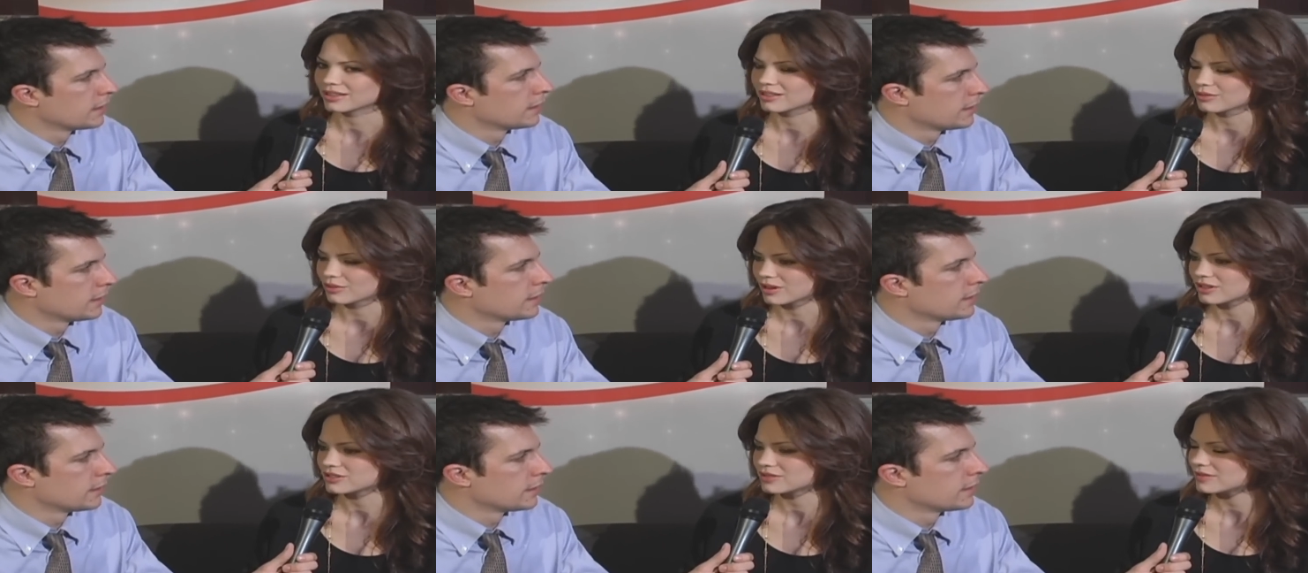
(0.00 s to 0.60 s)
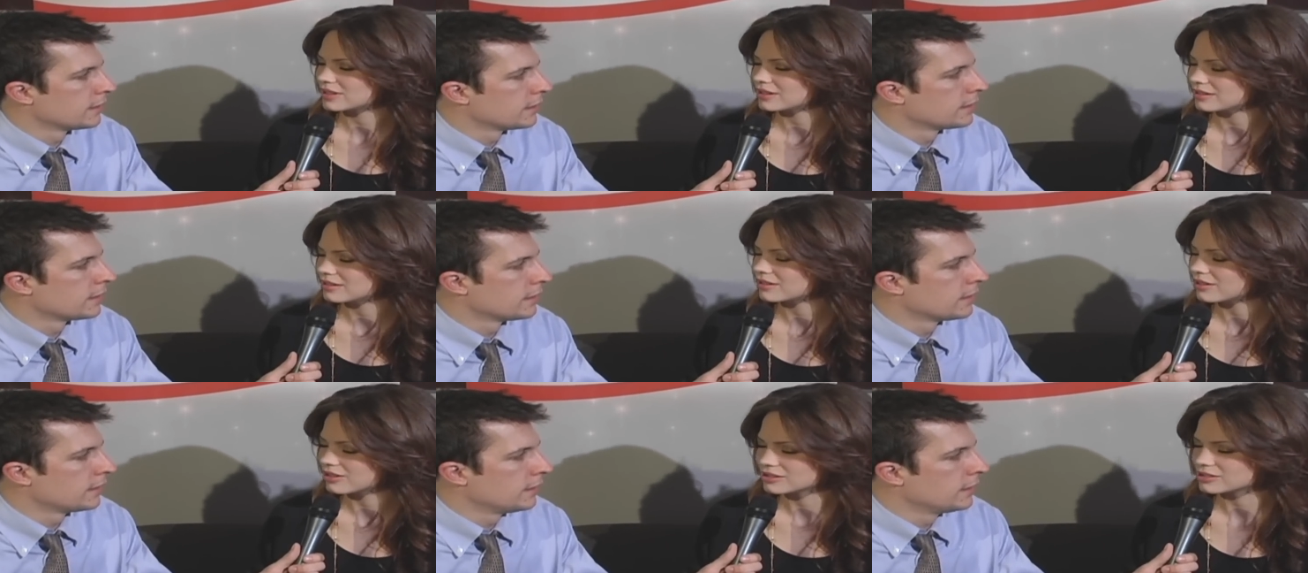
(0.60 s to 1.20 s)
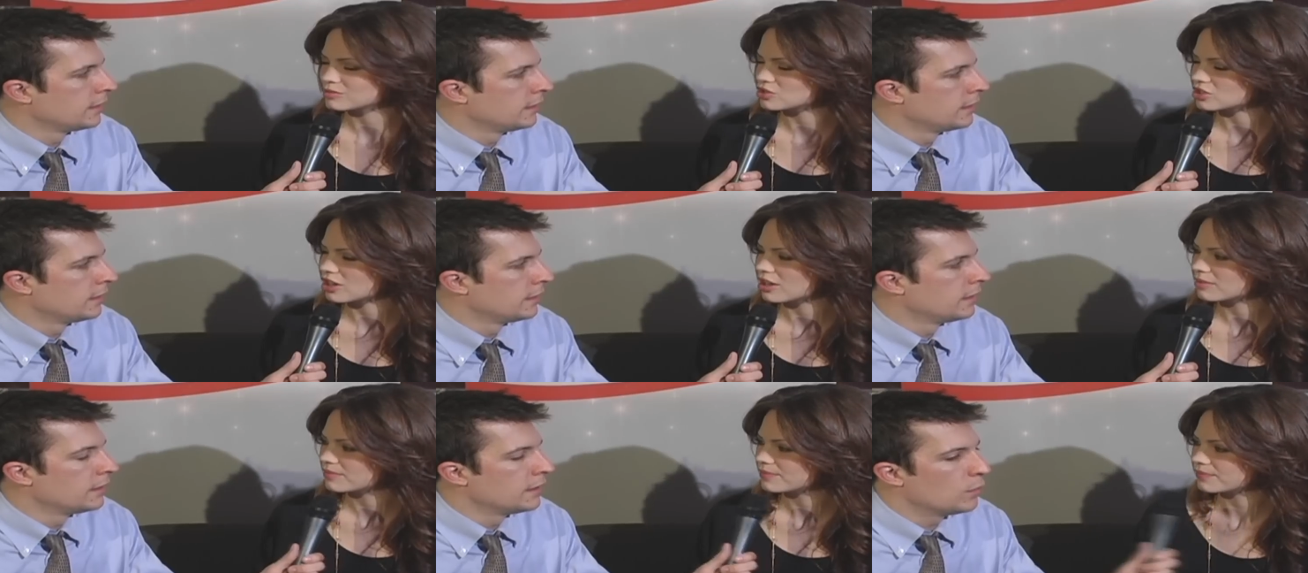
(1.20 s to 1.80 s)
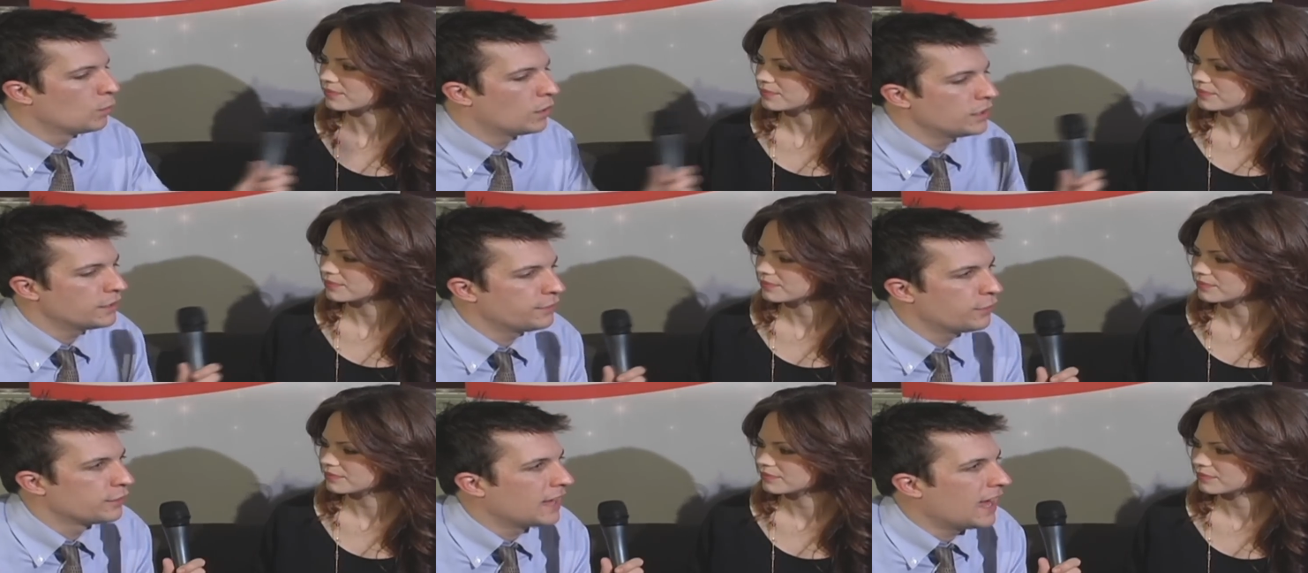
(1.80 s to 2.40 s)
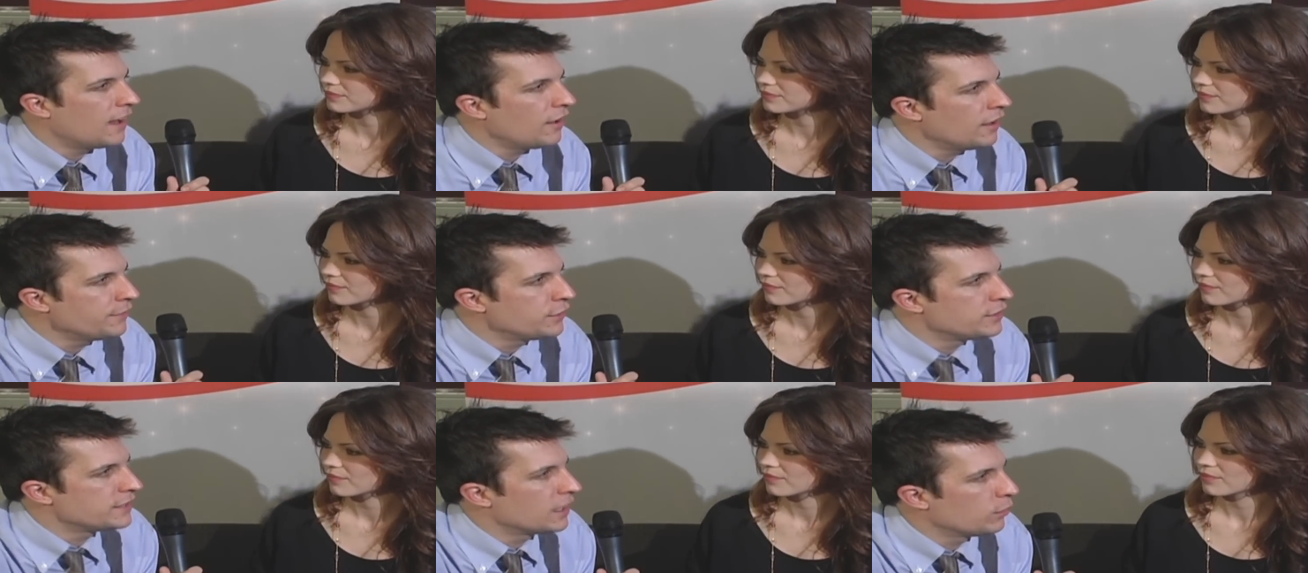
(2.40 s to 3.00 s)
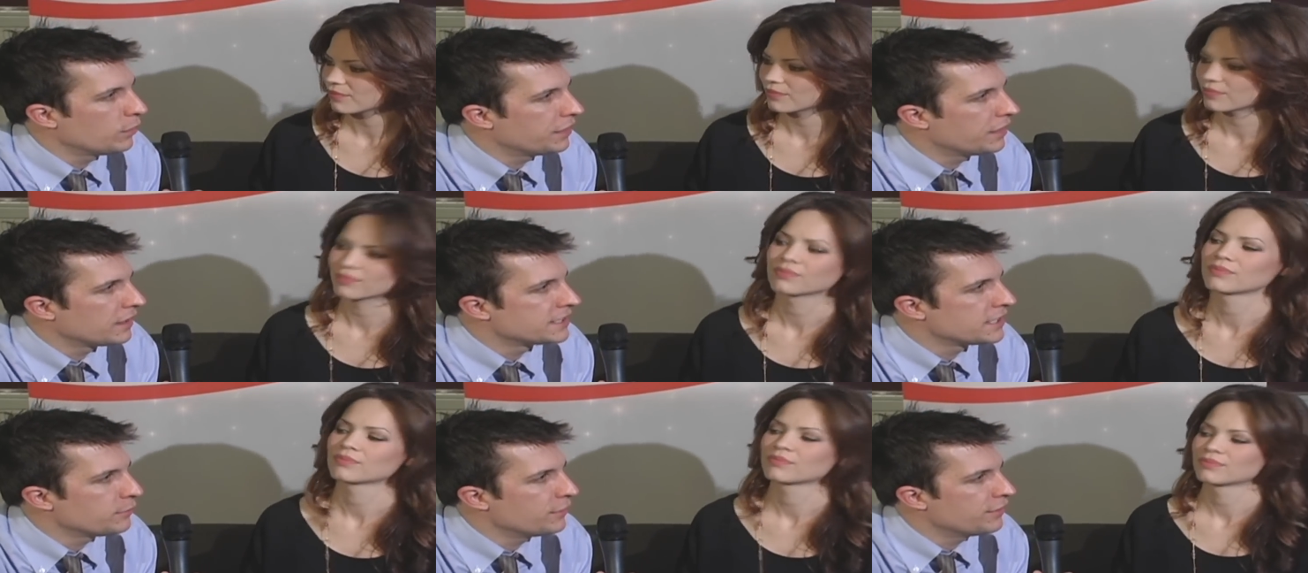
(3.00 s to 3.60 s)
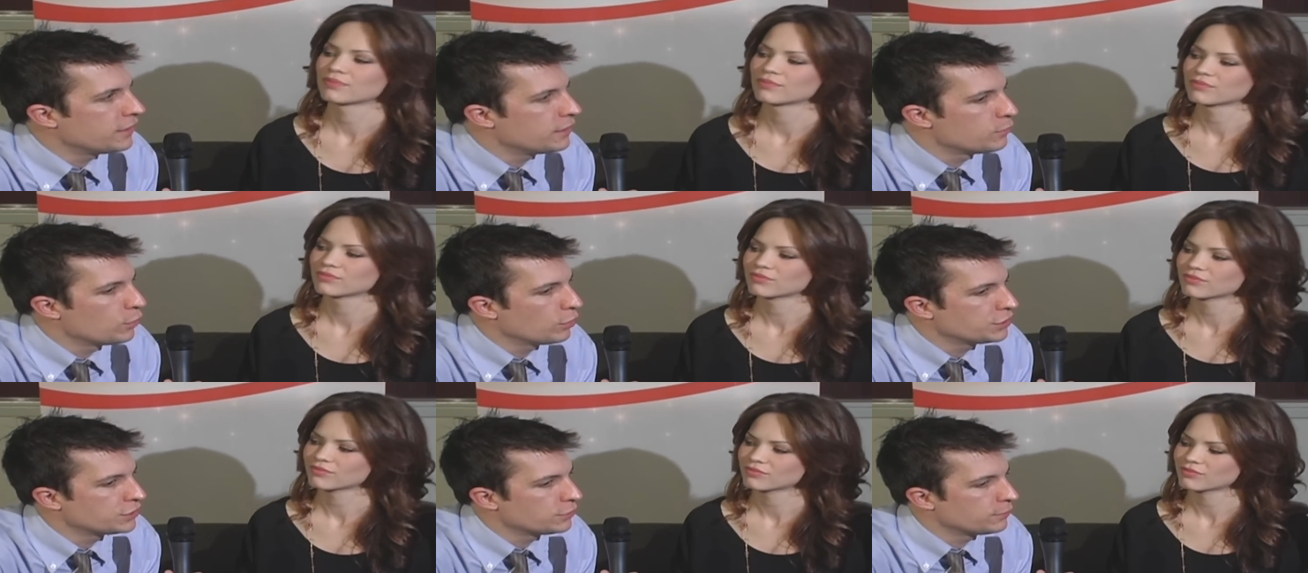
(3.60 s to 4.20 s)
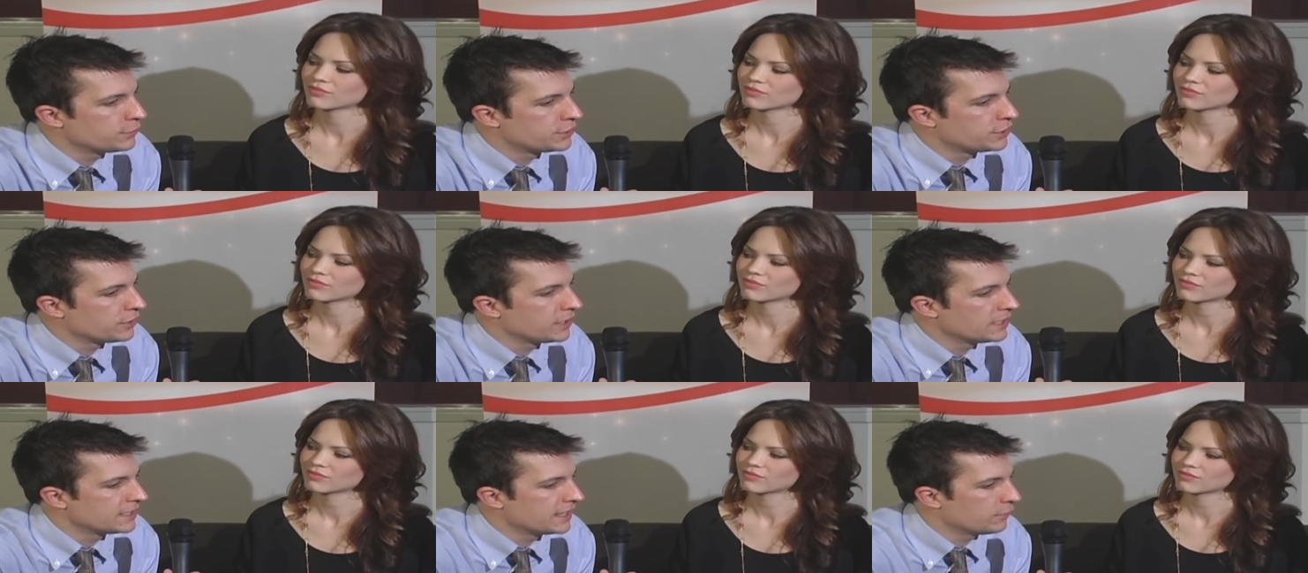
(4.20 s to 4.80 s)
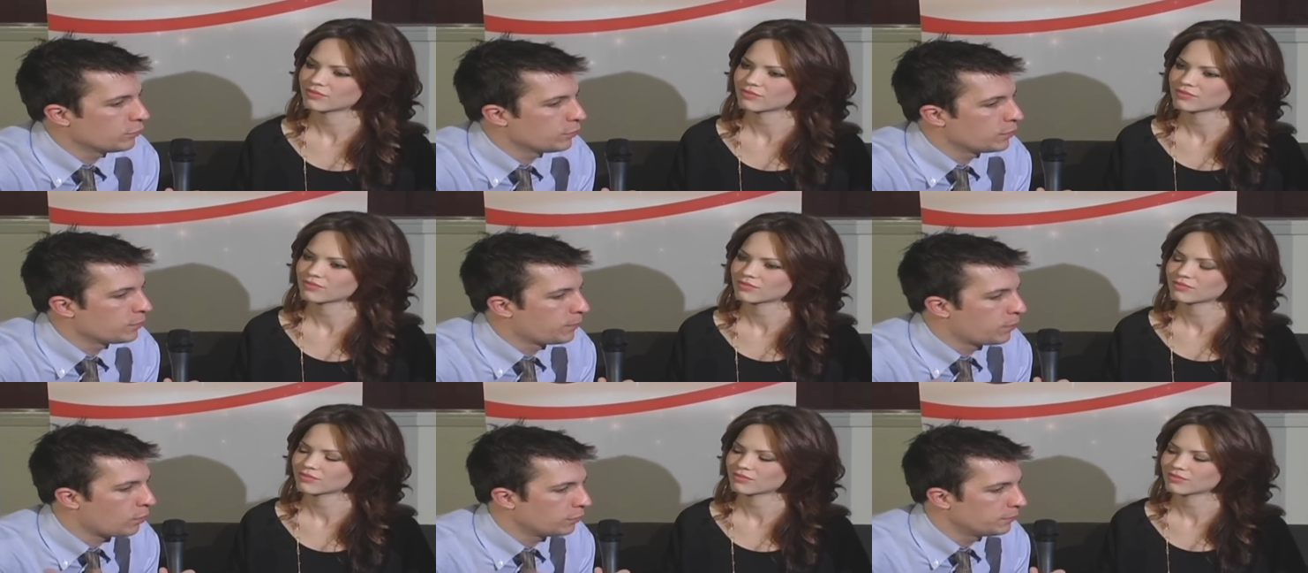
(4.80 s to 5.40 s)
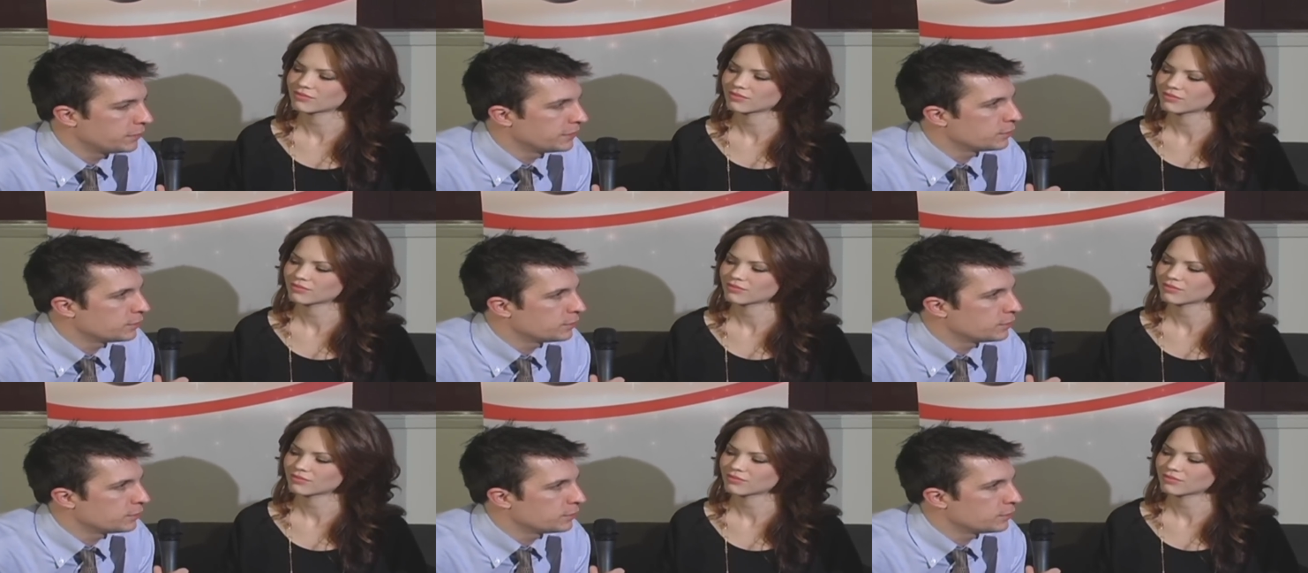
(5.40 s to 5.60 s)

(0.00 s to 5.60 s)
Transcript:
Speaker 1: I think the writers have done an awesome job.
Speaker 2: Wonderful. And how have you dealt with some of the emotional strings that were b- pulled